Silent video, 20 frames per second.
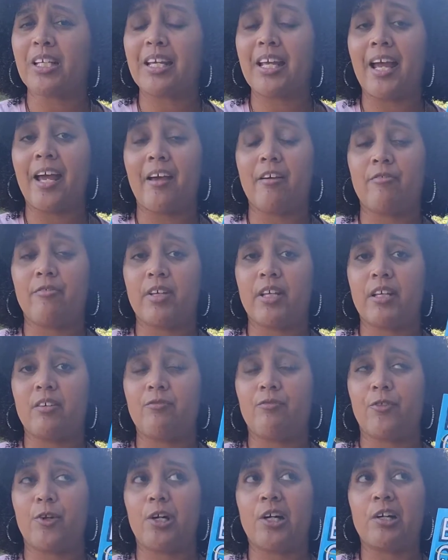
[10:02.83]
heavy
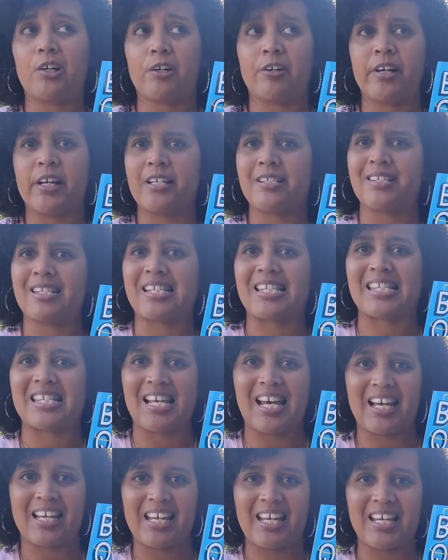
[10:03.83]
for her into
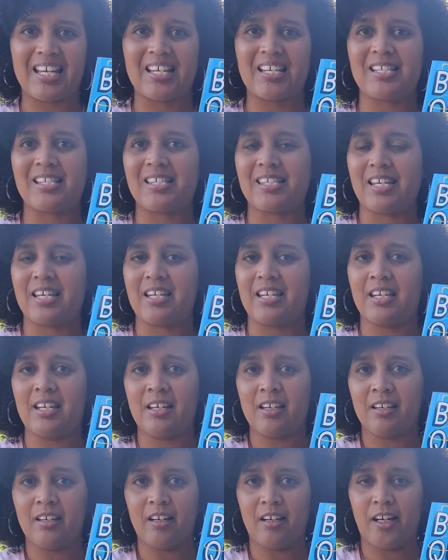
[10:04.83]
science and
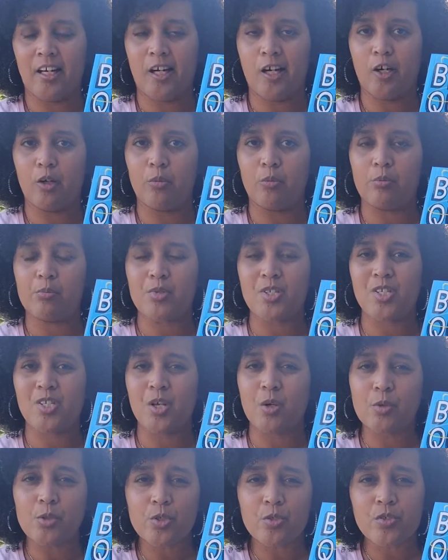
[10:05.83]

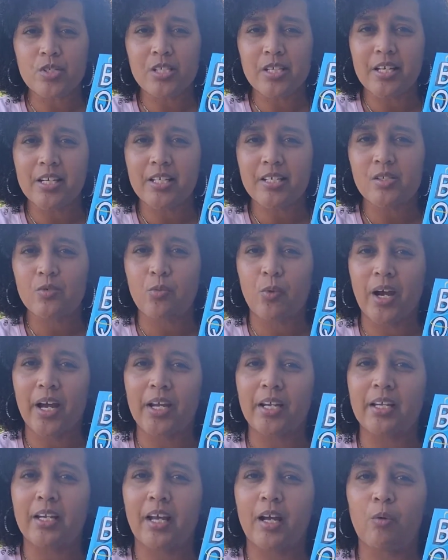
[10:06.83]
social studies
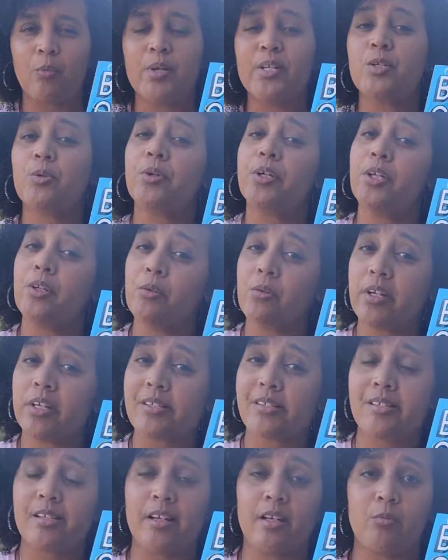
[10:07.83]
right now. We do a
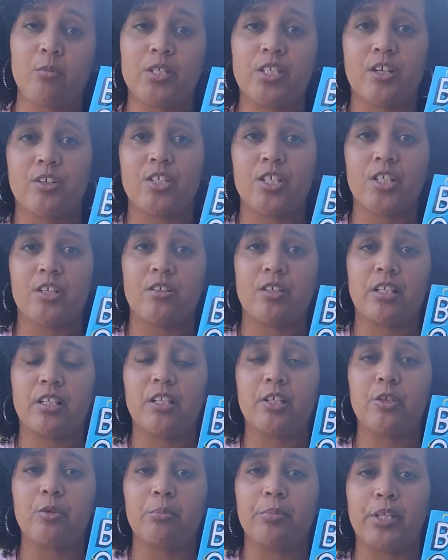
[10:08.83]
unit study, which I'll share in a
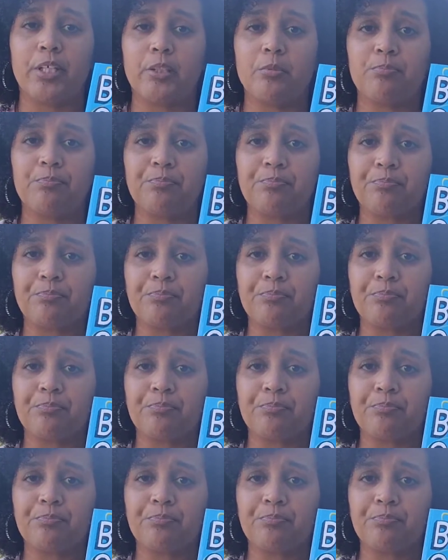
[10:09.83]
little bit.